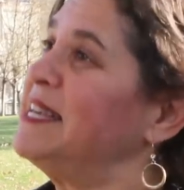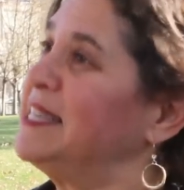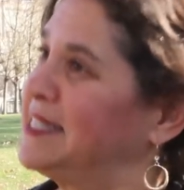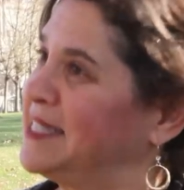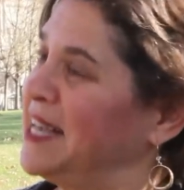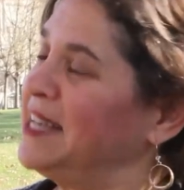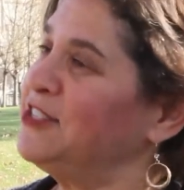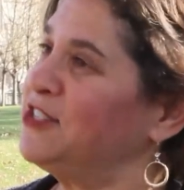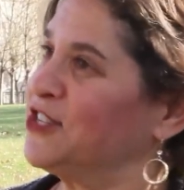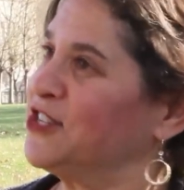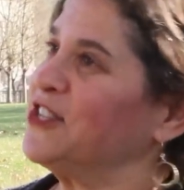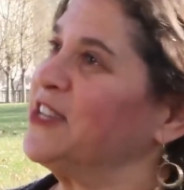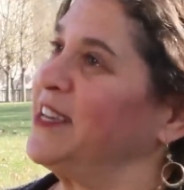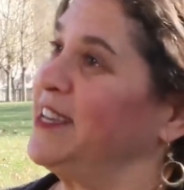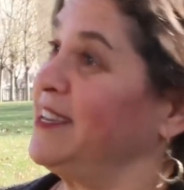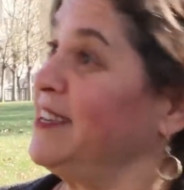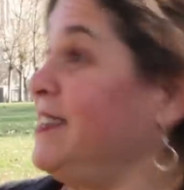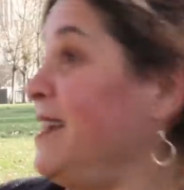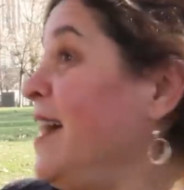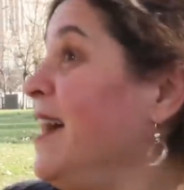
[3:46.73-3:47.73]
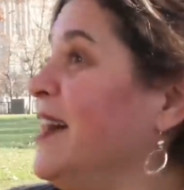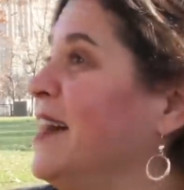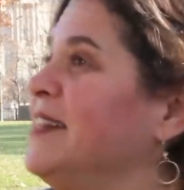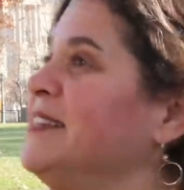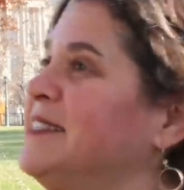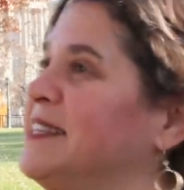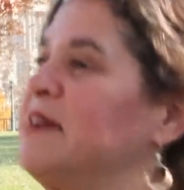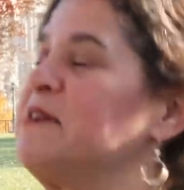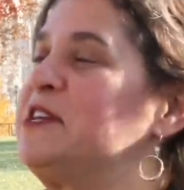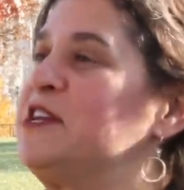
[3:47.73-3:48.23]
uh-huh. essentially, yeah.
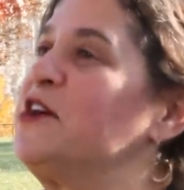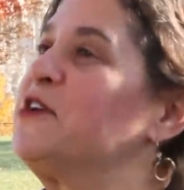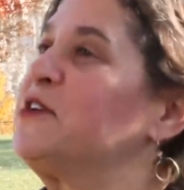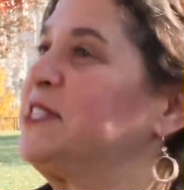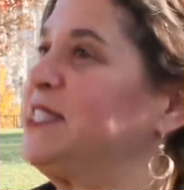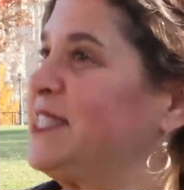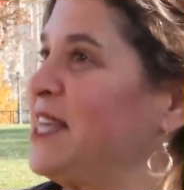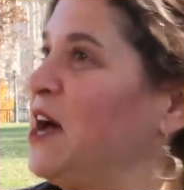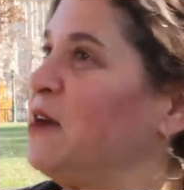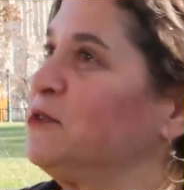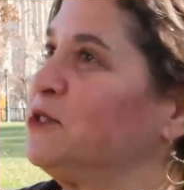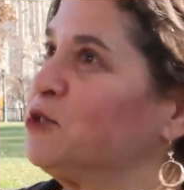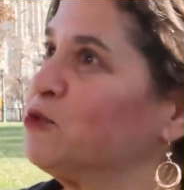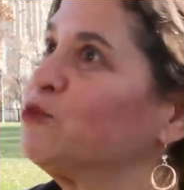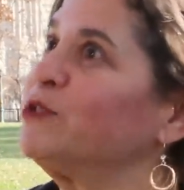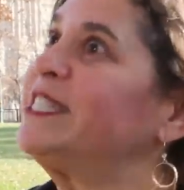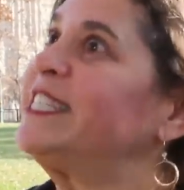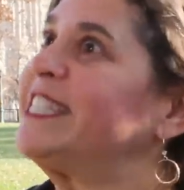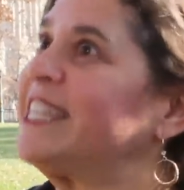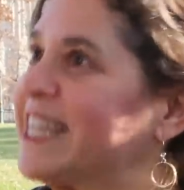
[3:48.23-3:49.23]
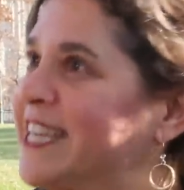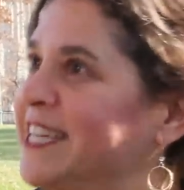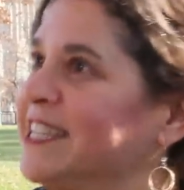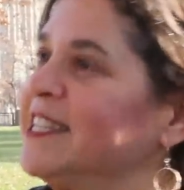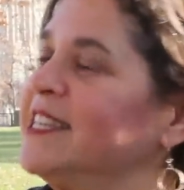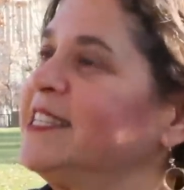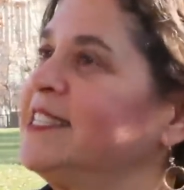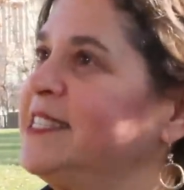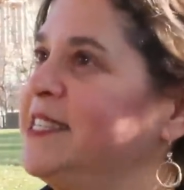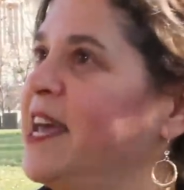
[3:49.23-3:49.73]
yes. I mean, you know, it sounds
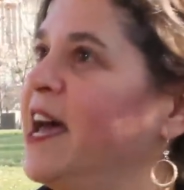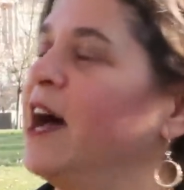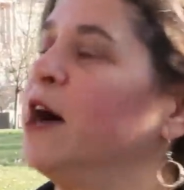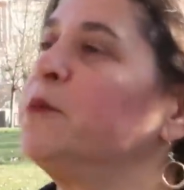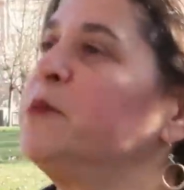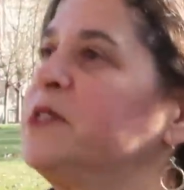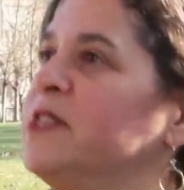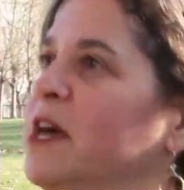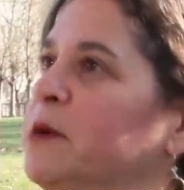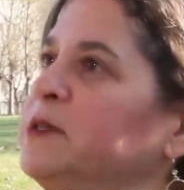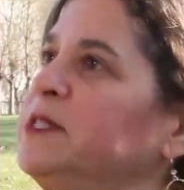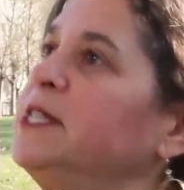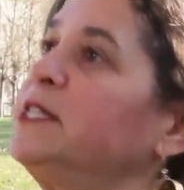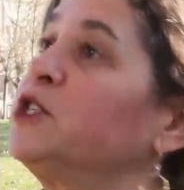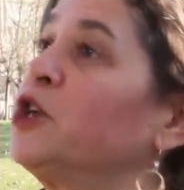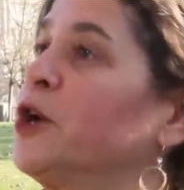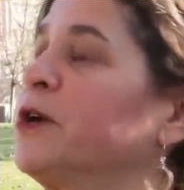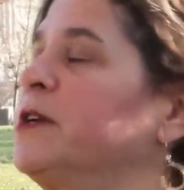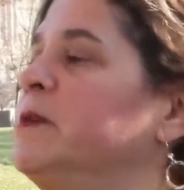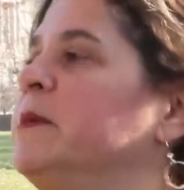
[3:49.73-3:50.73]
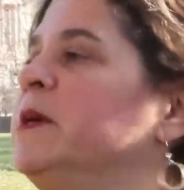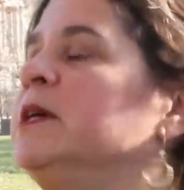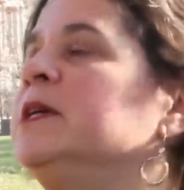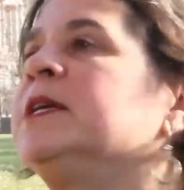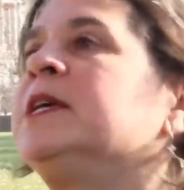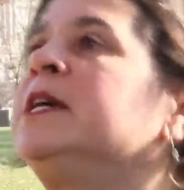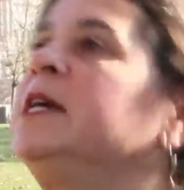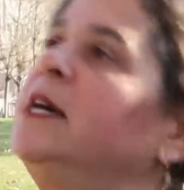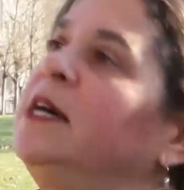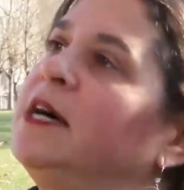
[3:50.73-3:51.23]
ridiculous now, but that was his argument.
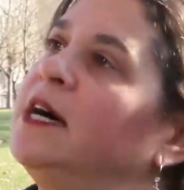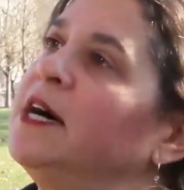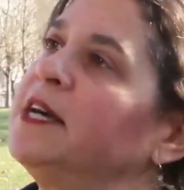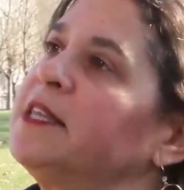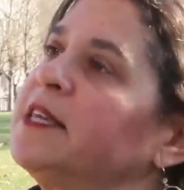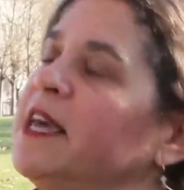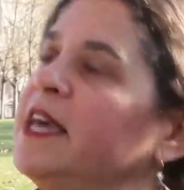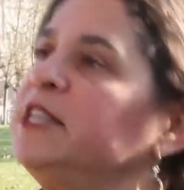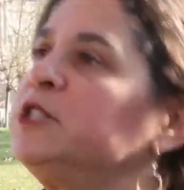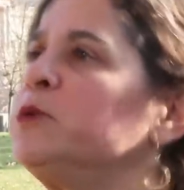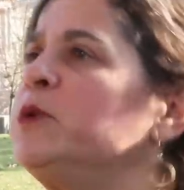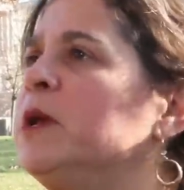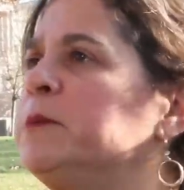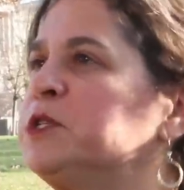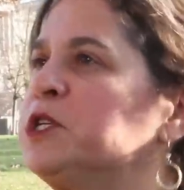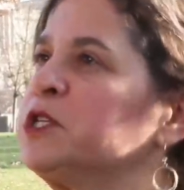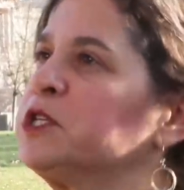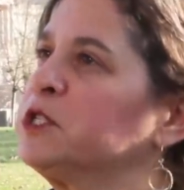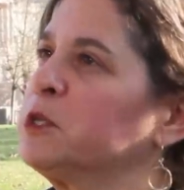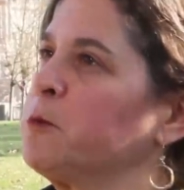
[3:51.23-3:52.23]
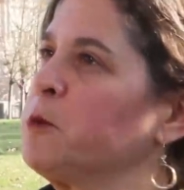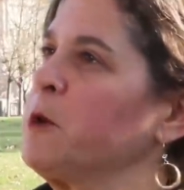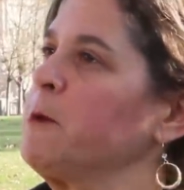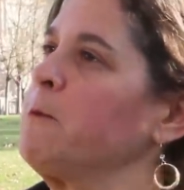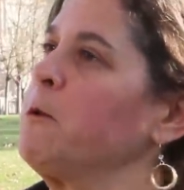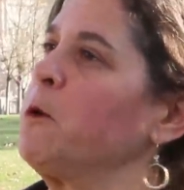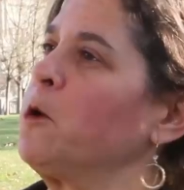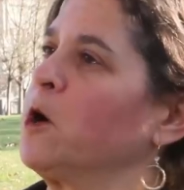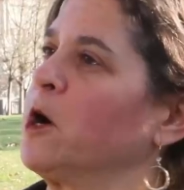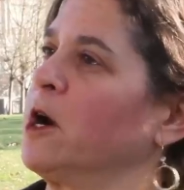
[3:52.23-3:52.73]
Uh, the case went up to the
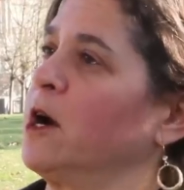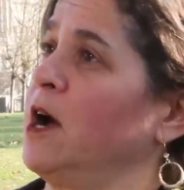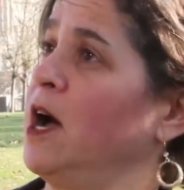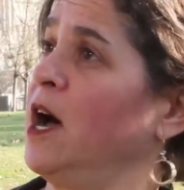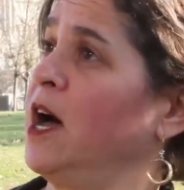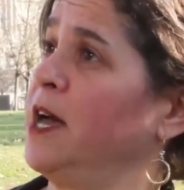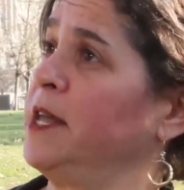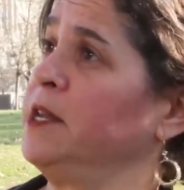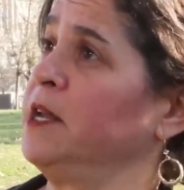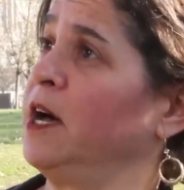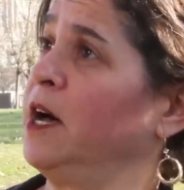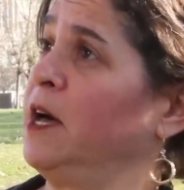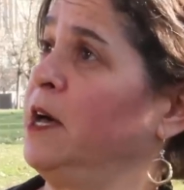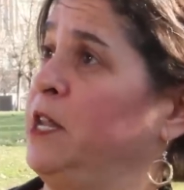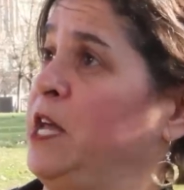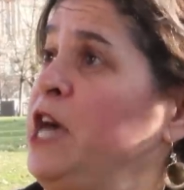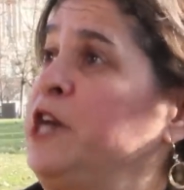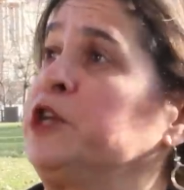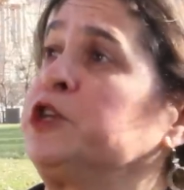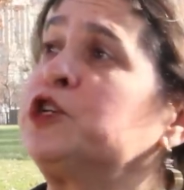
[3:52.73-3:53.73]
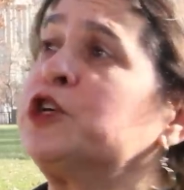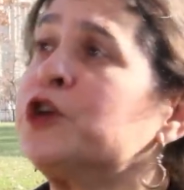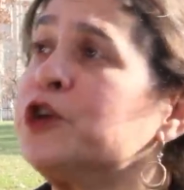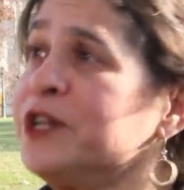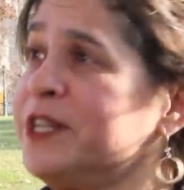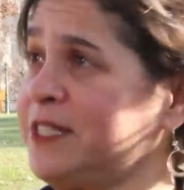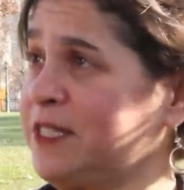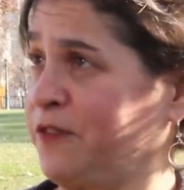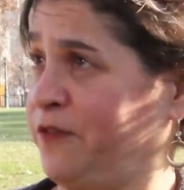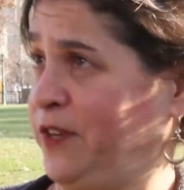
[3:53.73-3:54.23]
Supreme Court on, on an
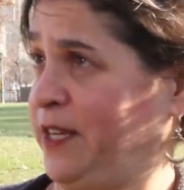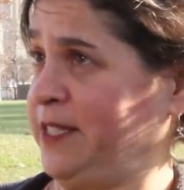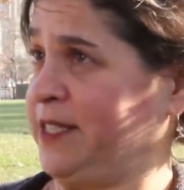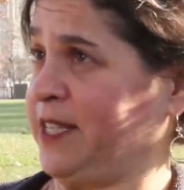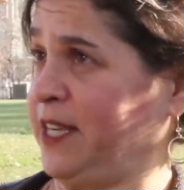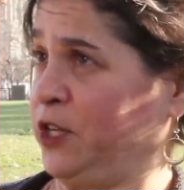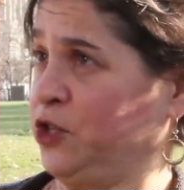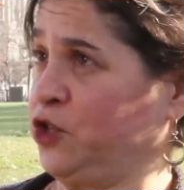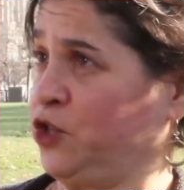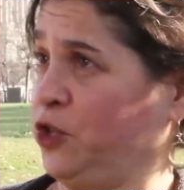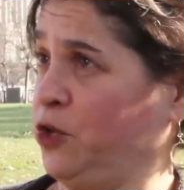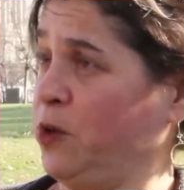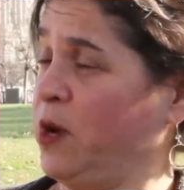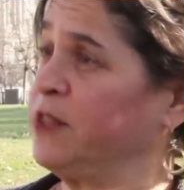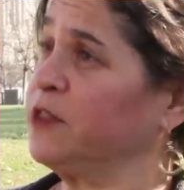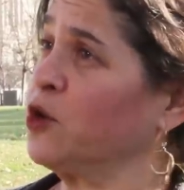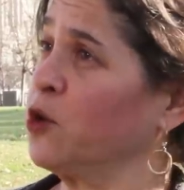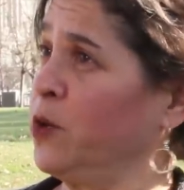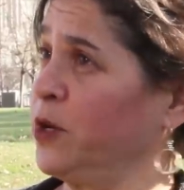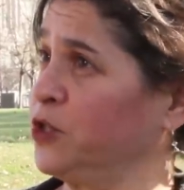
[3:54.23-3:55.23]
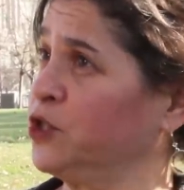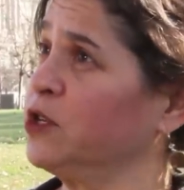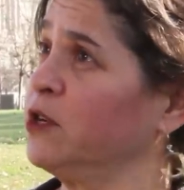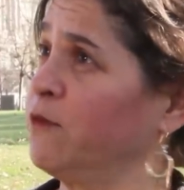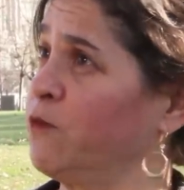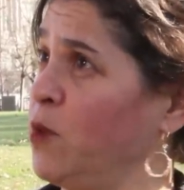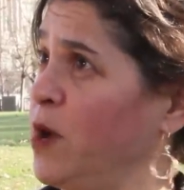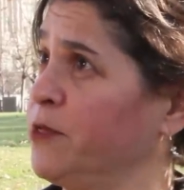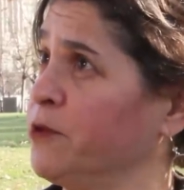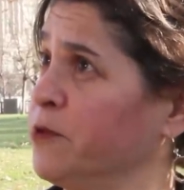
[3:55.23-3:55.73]
attorney's fees issue, on the question
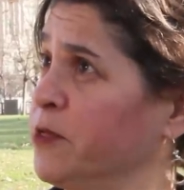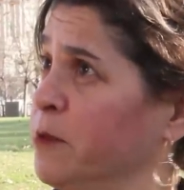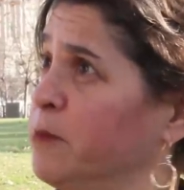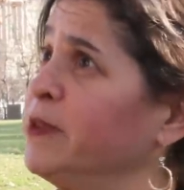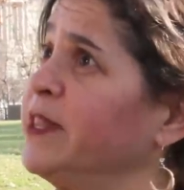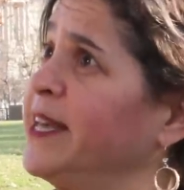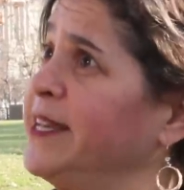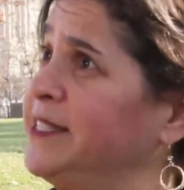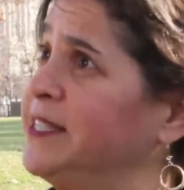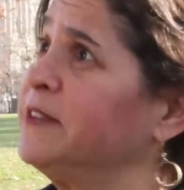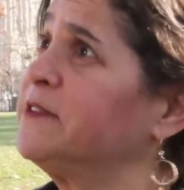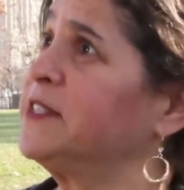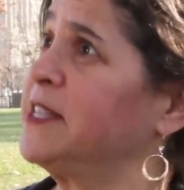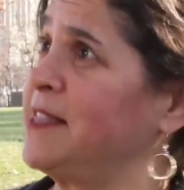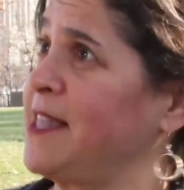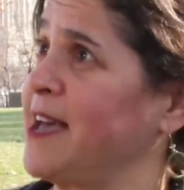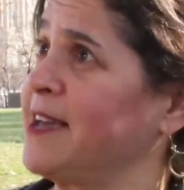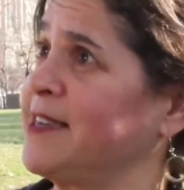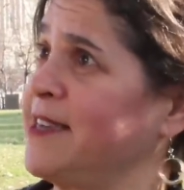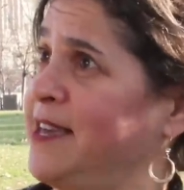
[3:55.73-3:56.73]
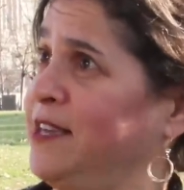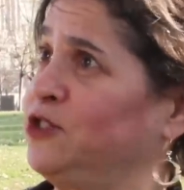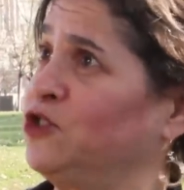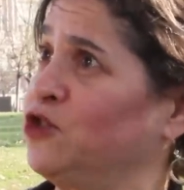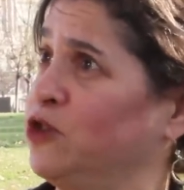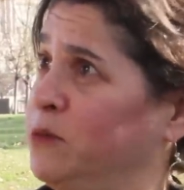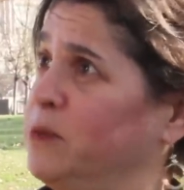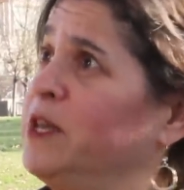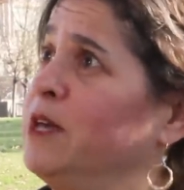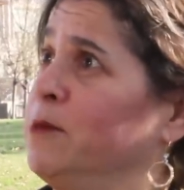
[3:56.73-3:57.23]
of whether the plaintiffs in that case
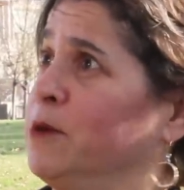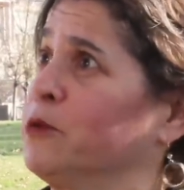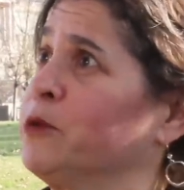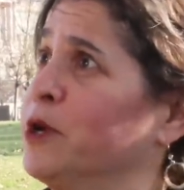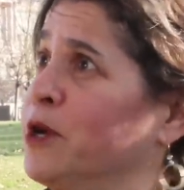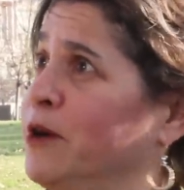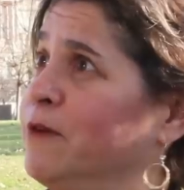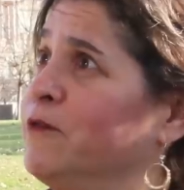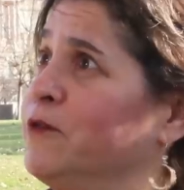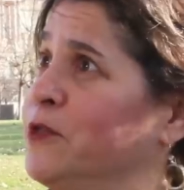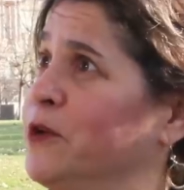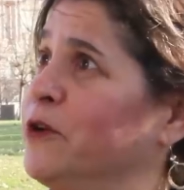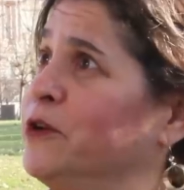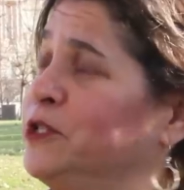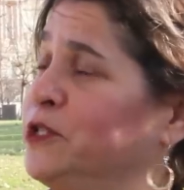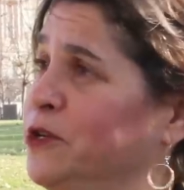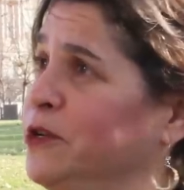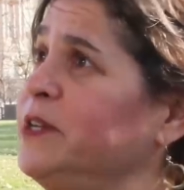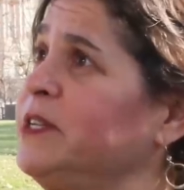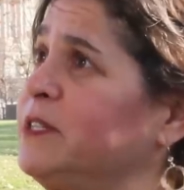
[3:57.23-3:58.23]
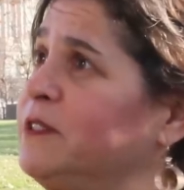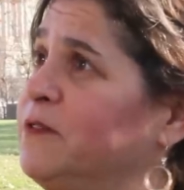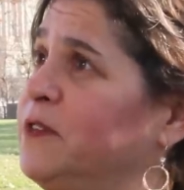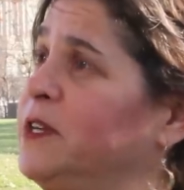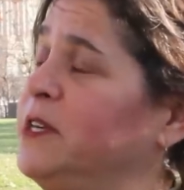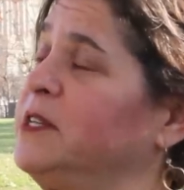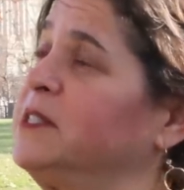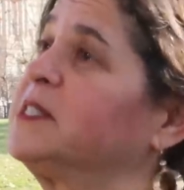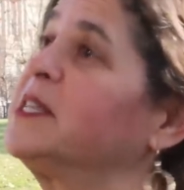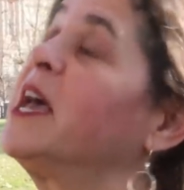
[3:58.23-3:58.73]
should be able to recover their attorney's
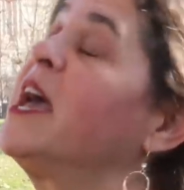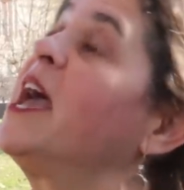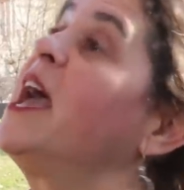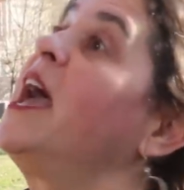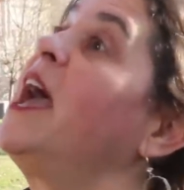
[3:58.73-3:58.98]
fees.